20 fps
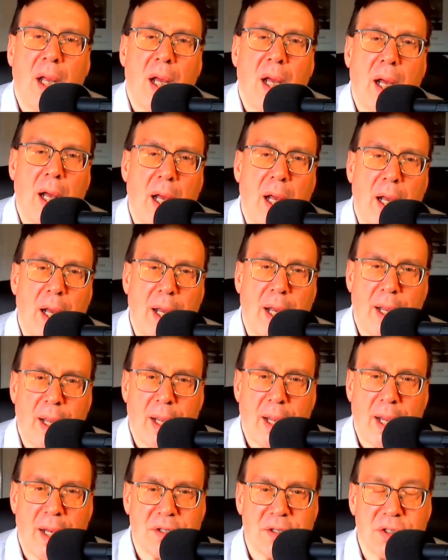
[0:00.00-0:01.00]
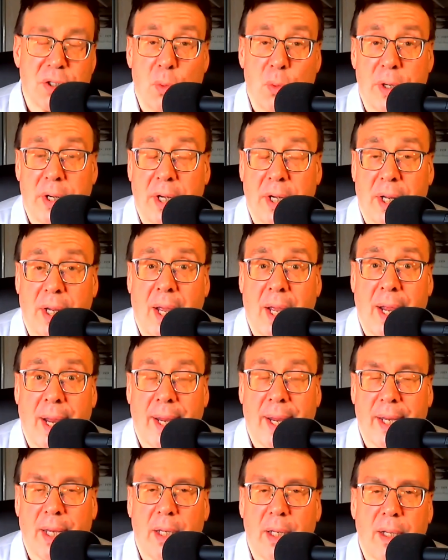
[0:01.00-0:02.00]
I used to read a
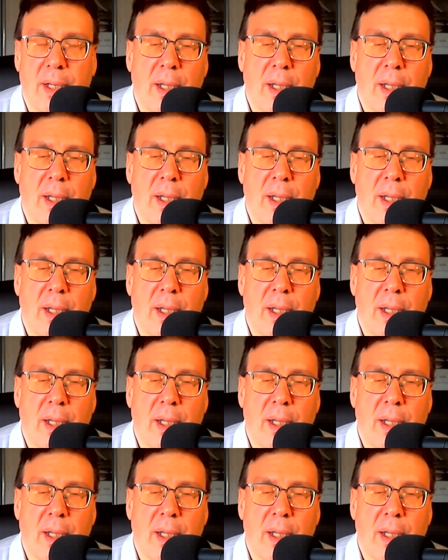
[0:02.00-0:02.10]
guy